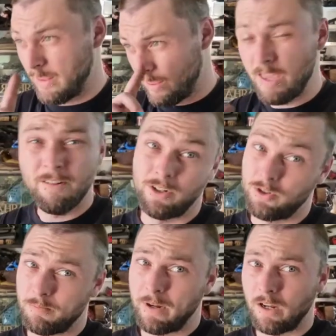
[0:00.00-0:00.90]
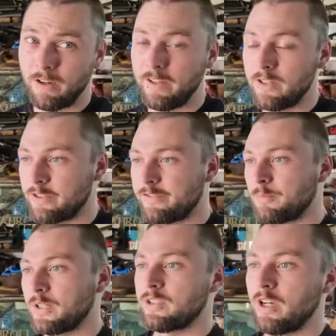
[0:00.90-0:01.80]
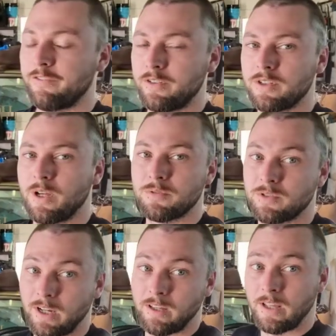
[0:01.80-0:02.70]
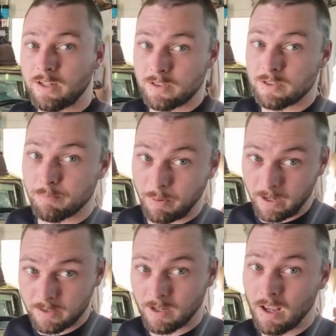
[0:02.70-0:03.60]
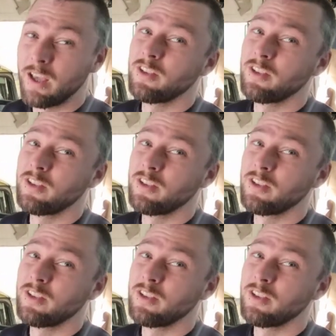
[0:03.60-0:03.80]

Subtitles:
In theory, should make life easier for myself in terms of taking the engine to bits